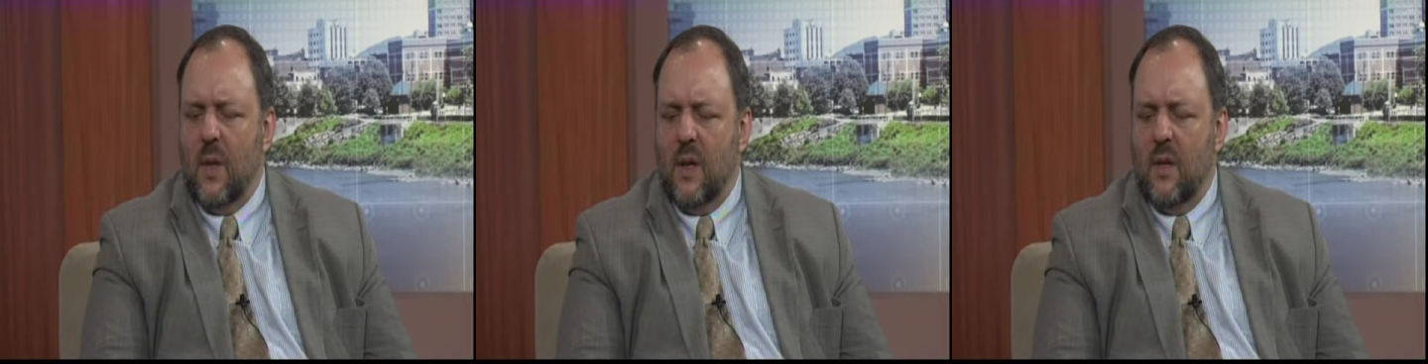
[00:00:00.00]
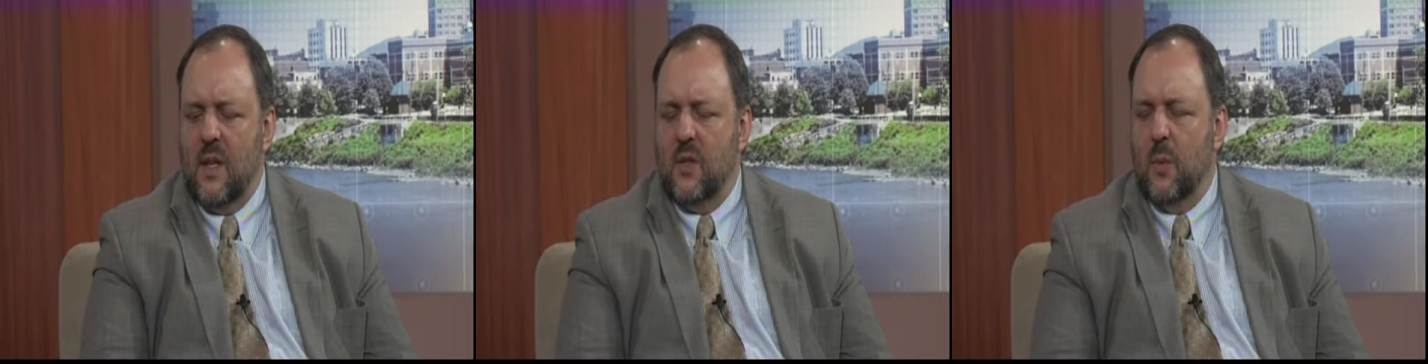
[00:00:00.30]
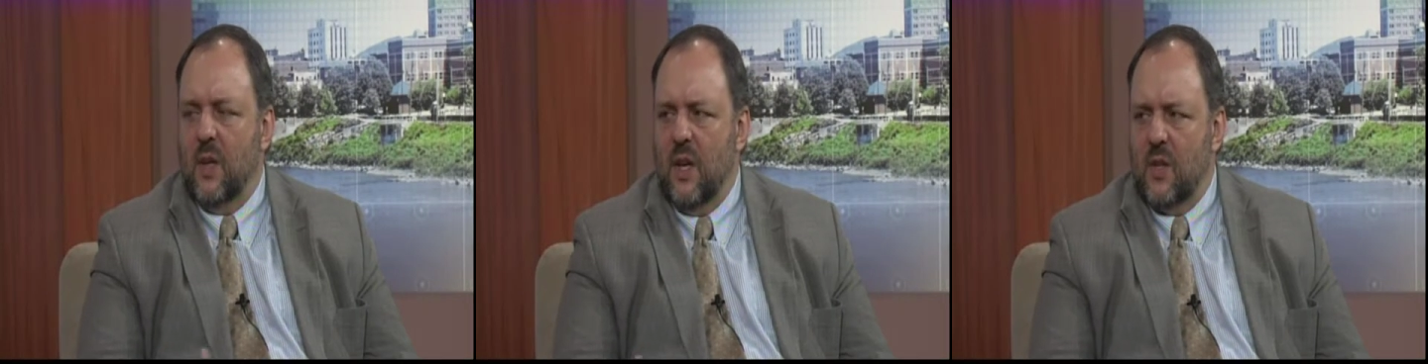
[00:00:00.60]
that's
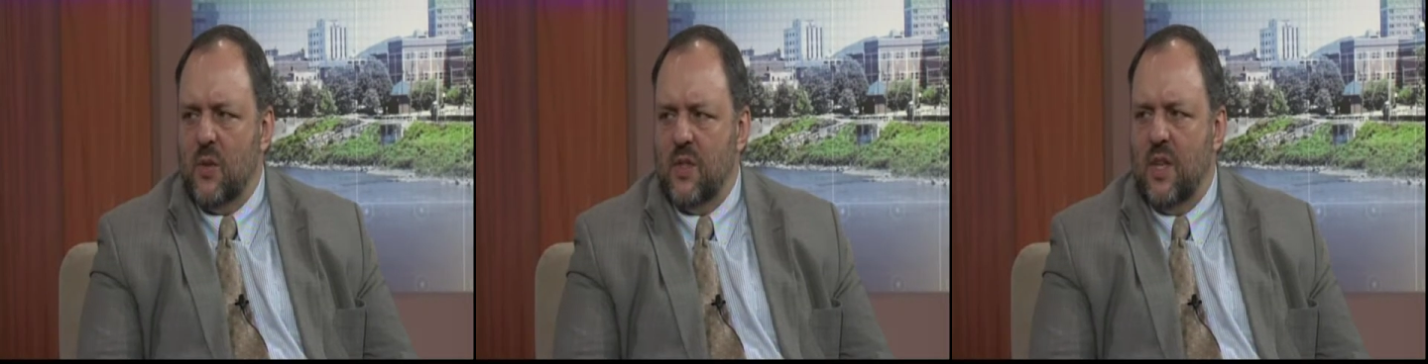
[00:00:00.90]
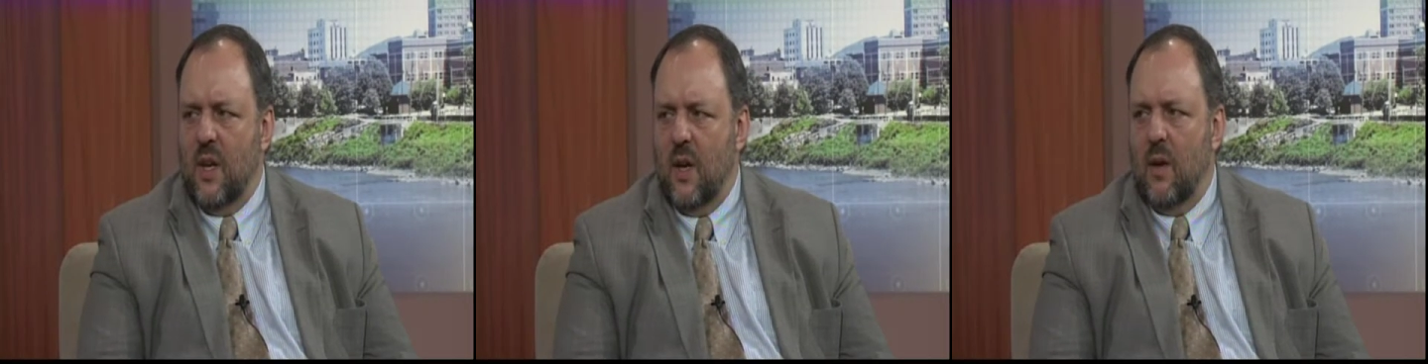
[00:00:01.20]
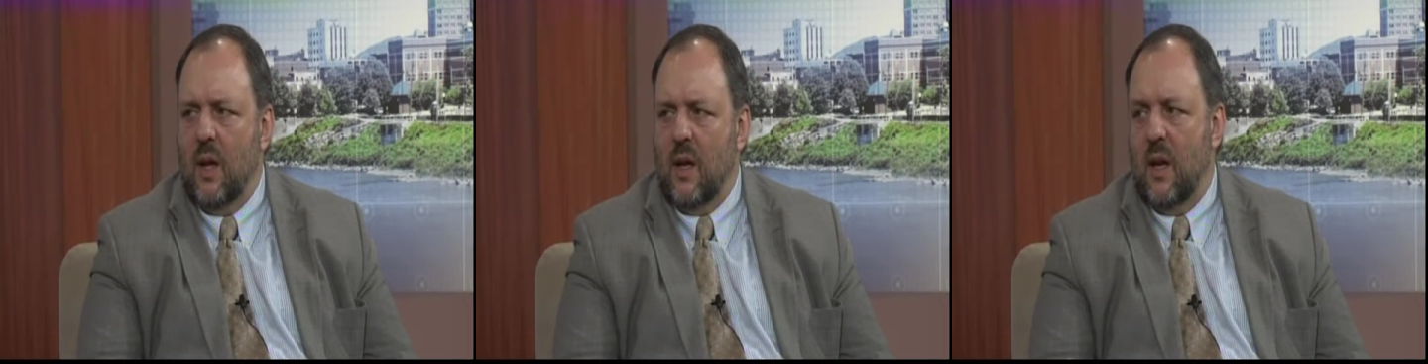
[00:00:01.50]
really
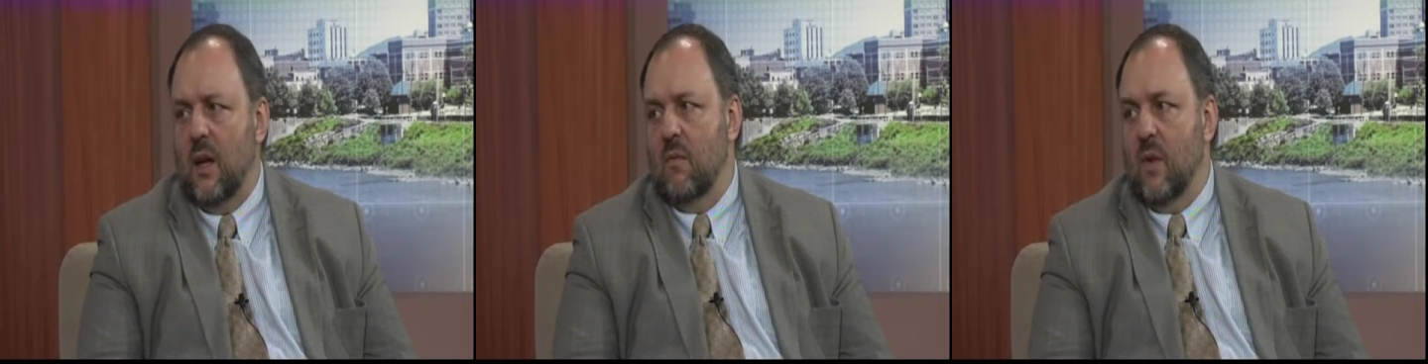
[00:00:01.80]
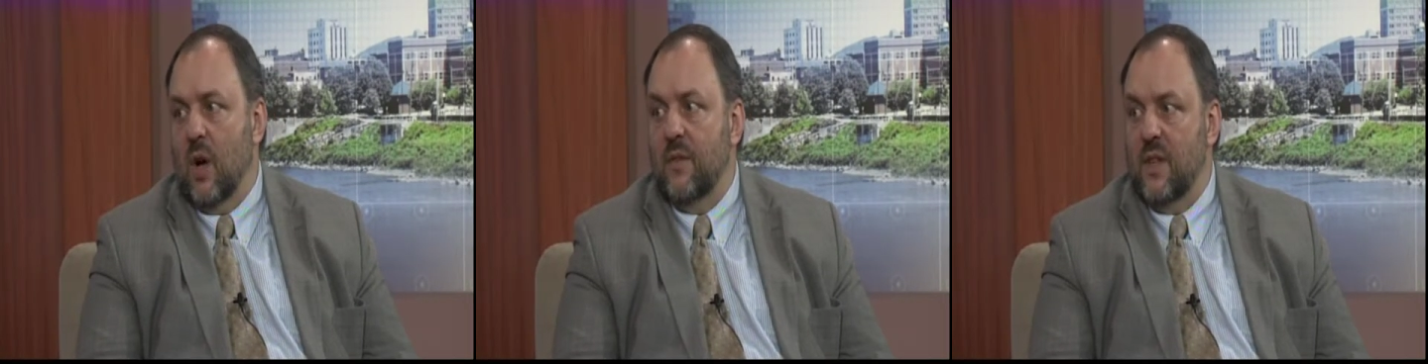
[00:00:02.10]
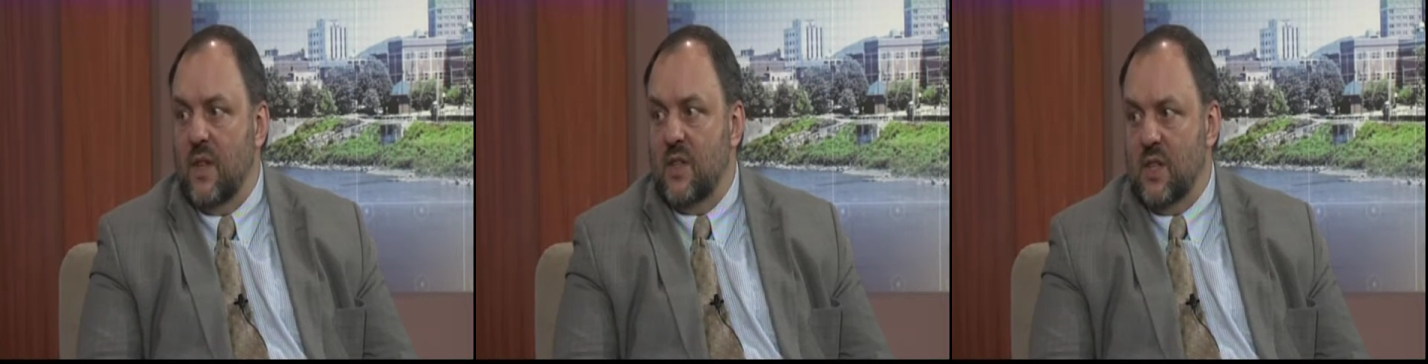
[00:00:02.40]
interested in getting involved
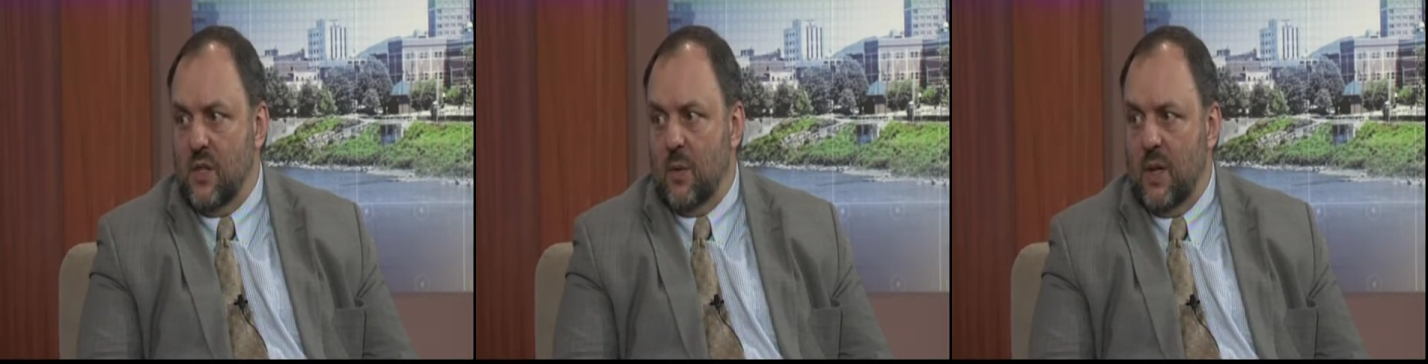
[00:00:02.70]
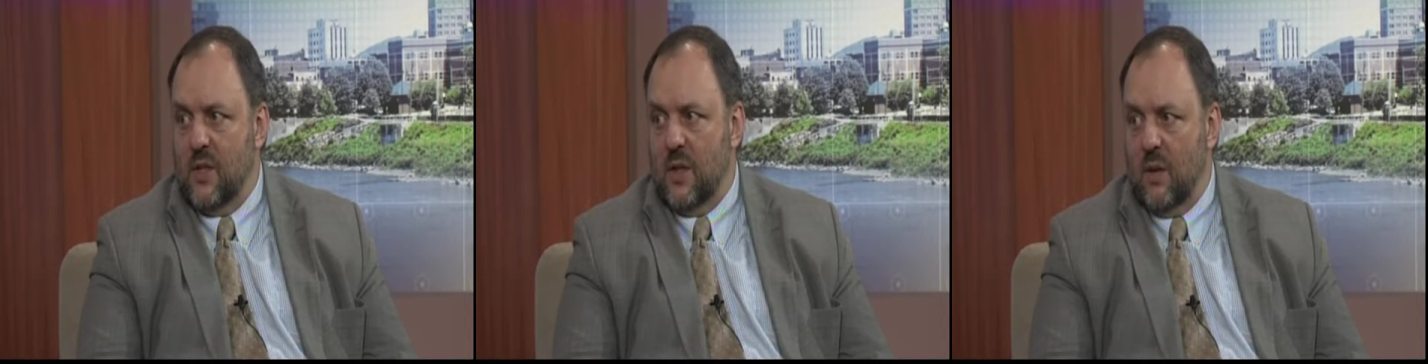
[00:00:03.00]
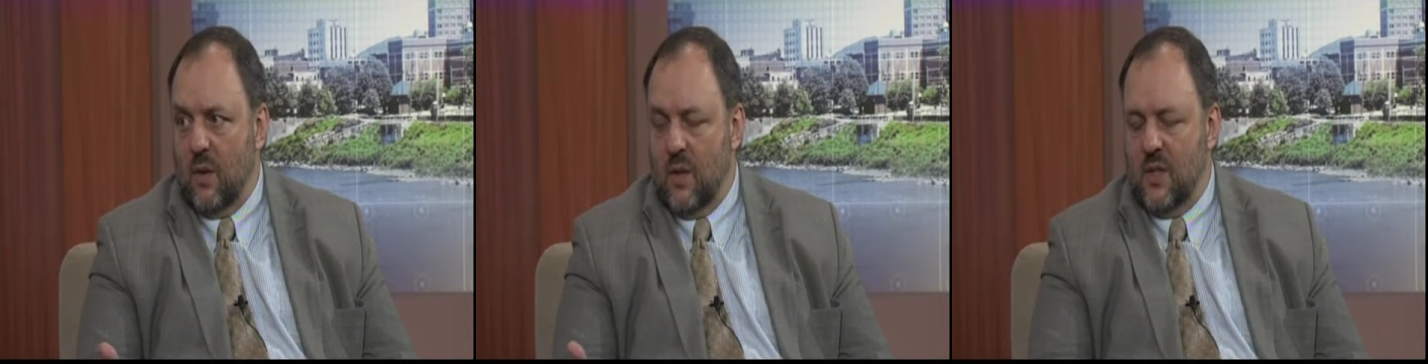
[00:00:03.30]
in this
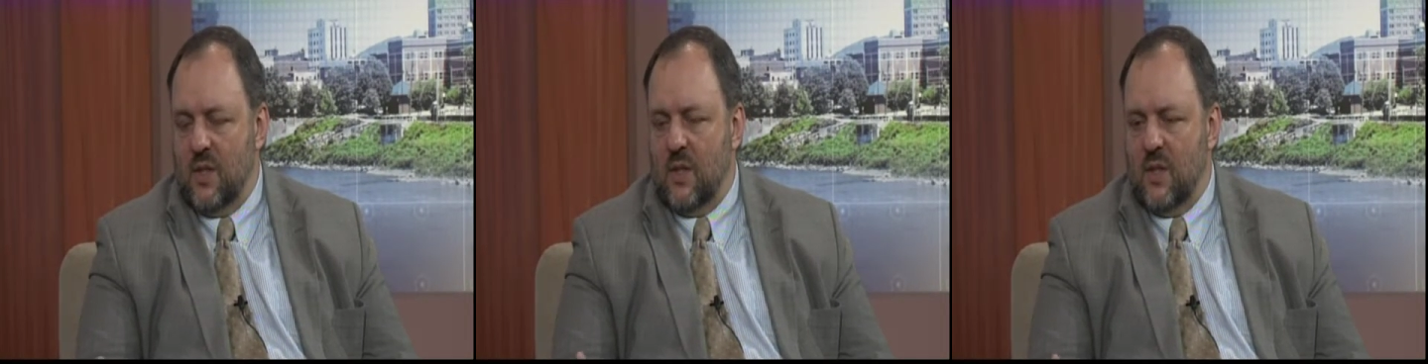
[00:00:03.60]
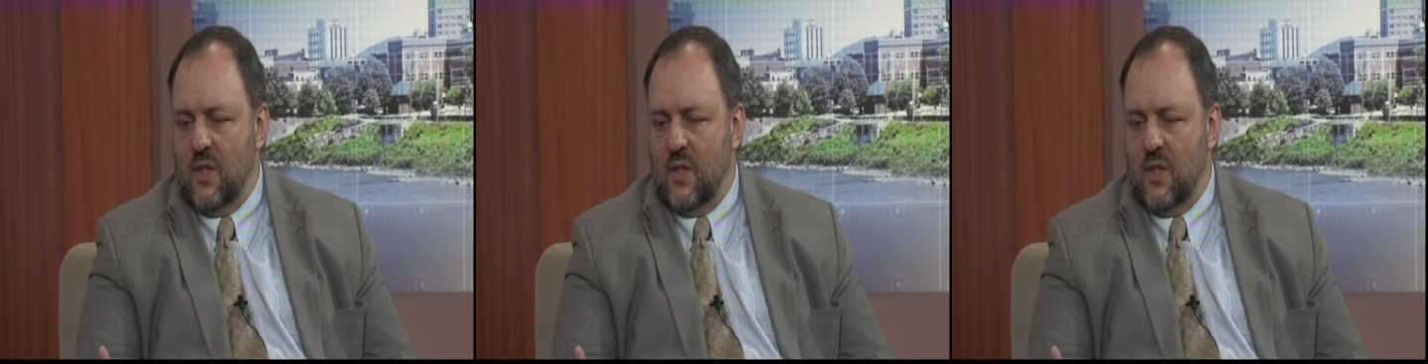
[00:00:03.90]
situation or this